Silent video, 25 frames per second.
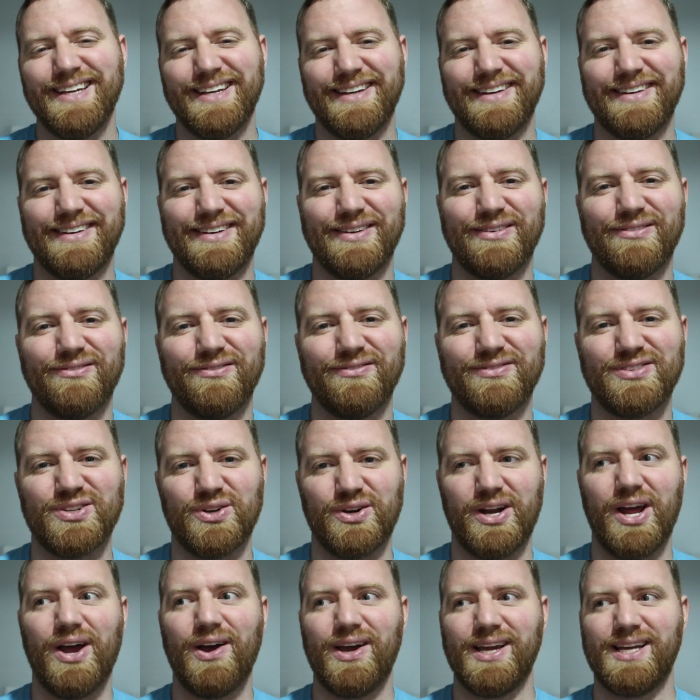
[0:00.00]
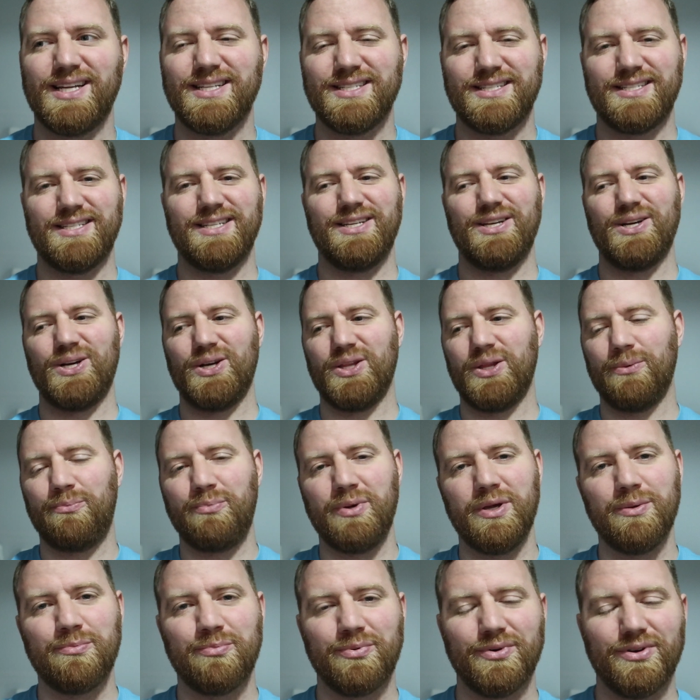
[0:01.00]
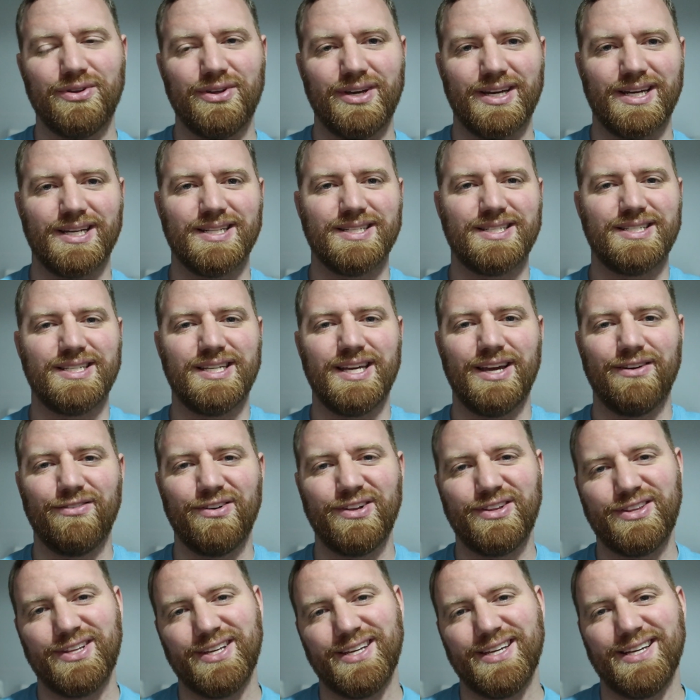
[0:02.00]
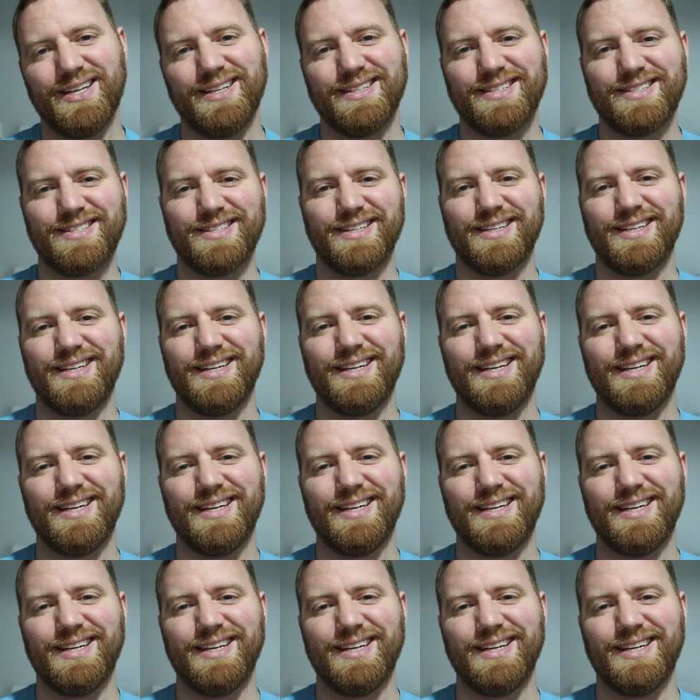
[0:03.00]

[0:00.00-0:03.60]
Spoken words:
So now I can see all the people, I can see everything. It's